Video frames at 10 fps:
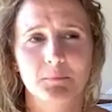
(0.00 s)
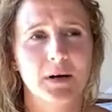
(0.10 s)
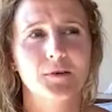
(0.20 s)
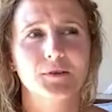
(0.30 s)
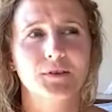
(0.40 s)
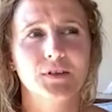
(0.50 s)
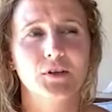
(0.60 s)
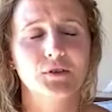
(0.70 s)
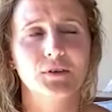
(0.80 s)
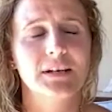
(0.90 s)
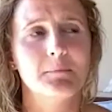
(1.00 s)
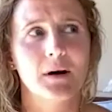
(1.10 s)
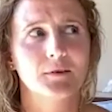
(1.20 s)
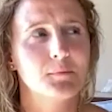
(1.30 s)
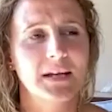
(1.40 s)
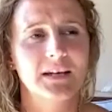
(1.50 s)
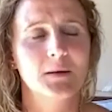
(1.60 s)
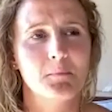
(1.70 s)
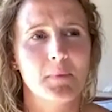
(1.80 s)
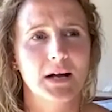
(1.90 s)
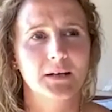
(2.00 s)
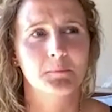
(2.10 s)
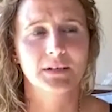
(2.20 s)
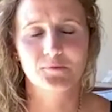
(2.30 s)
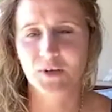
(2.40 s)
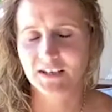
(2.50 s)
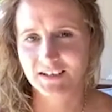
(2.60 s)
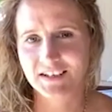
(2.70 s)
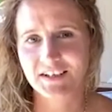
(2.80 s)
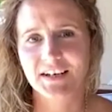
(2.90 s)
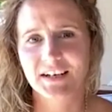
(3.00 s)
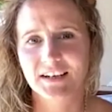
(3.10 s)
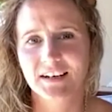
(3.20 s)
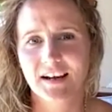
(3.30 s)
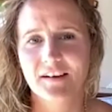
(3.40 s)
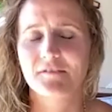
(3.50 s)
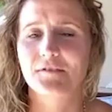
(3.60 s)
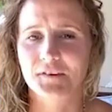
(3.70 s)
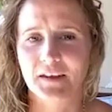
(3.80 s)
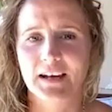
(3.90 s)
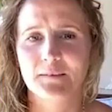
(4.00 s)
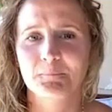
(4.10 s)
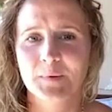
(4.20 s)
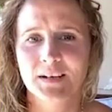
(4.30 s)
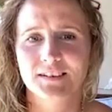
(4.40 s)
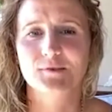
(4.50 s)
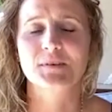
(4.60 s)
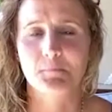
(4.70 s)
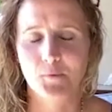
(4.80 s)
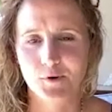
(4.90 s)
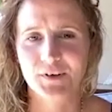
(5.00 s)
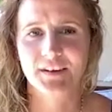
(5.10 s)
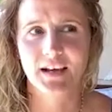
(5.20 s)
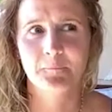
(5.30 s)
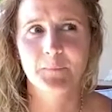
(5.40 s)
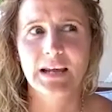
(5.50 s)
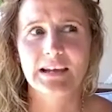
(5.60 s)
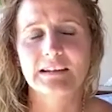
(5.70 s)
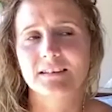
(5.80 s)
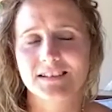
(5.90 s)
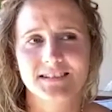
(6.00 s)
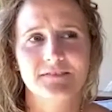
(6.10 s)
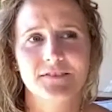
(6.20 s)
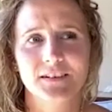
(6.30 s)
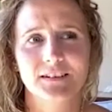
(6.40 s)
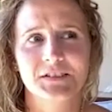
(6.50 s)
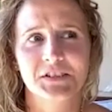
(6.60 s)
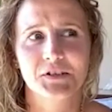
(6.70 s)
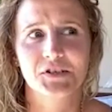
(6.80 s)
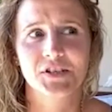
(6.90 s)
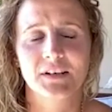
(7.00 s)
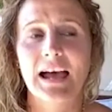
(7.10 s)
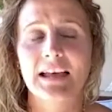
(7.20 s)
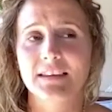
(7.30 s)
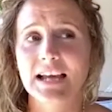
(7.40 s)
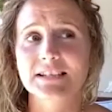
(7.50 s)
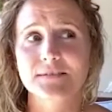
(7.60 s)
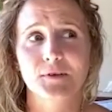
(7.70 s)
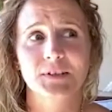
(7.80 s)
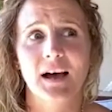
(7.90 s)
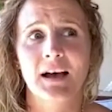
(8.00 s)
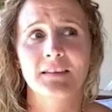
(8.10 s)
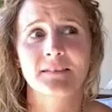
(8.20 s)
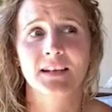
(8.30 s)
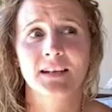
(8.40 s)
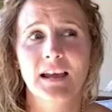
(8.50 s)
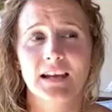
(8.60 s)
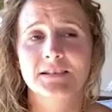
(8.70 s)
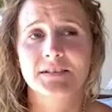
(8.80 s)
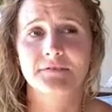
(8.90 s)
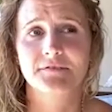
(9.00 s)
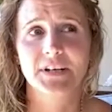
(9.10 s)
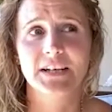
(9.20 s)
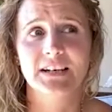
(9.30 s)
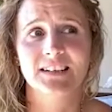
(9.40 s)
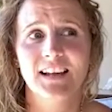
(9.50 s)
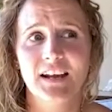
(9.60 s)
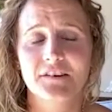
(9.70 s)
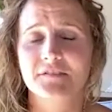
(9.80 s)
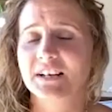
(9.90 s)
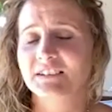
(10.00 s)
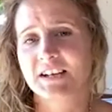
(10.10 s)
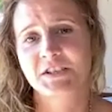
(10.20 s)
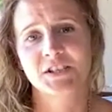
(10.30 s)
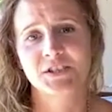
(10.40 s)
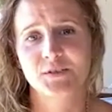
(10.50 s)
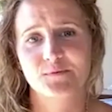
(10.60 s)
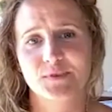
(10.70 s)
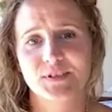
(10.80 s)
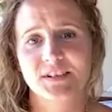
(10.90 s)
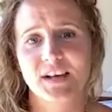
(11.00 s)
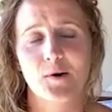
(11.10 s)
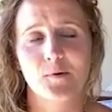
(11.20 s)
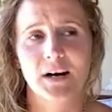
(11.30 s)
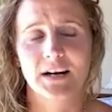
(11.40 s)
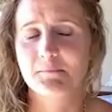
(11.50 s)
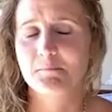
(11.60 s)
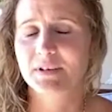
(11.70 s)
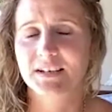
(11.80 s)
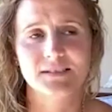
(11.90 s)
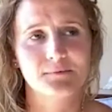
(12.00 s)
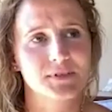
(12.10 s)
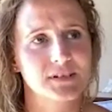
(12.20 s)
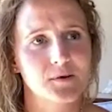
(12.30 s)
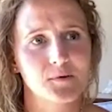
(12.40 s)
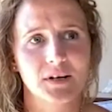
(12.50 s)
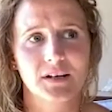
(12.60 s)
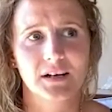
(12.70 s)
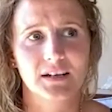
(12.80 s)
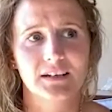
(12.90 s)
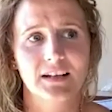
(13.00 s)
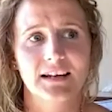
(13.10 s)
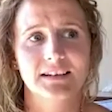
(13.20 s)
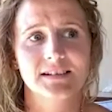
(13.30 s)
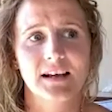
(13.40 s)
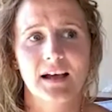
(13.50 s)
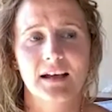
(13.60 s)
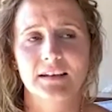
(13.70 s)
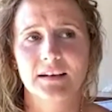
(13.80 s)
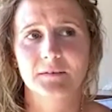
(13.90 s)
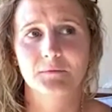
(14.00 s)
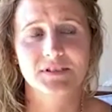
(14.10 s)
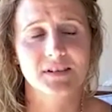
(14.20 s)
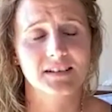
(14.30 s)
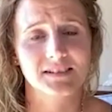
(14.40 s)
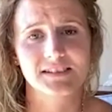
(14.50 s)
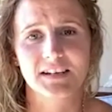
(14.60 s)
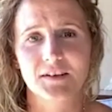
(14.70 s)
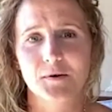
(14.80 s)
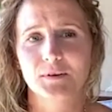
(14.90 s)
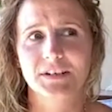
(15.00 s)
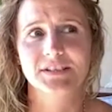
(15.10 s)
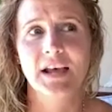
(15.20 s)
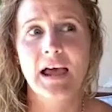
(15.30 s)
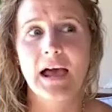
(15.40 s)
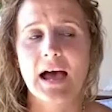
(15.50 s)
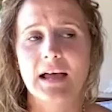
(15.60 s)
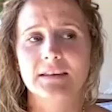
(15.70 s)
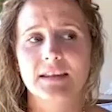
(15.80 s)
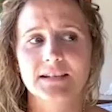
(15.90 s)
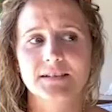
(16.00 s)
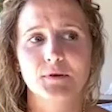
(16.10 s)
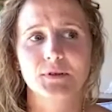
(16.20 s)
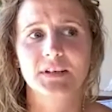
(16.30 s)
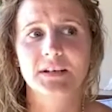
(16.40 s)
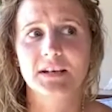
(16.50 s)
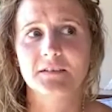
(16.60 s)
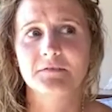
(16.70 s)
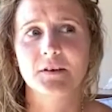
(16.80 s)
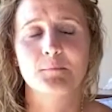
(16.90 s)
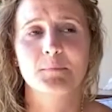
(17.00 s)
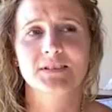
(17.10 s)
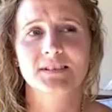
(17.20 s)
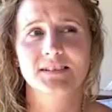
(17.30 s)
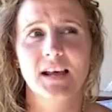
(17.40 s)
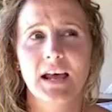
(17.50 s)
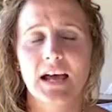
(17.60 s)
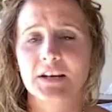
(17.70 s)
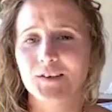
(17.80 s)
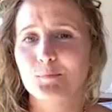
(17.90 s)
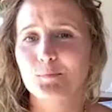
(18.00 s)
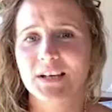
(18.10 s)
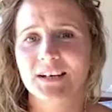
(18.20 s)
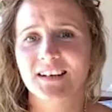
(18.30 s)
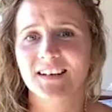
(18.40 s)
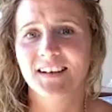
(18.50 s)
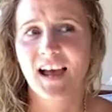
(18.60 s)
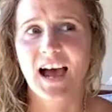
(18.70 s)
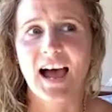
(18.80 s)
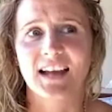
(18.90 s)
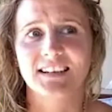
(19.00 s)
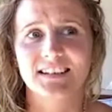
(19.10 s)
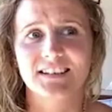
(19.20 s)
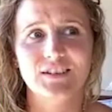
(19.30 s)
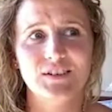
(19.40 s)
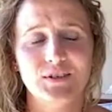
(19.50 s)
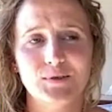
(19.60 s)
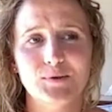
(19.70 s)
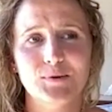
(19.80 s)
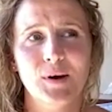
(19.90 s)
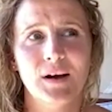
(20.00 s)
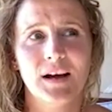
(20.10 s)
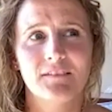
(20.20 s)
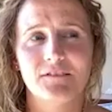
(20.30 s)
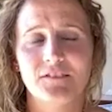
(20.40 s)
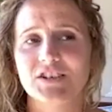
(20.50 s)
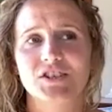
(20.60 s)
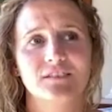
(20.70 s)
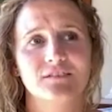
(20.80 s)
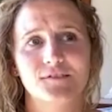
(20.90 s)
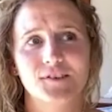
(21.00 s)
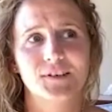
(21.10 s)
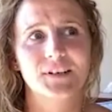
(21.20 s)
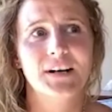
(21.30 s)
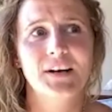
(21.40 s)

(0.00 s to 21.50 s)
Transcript: about not only about making money, but we are here for them to support them in this difficult situation. And that's what I think is the real relationship with our employees, with our clients, and then with other stakeholders. And that's what give your business a new meaning and a new vision for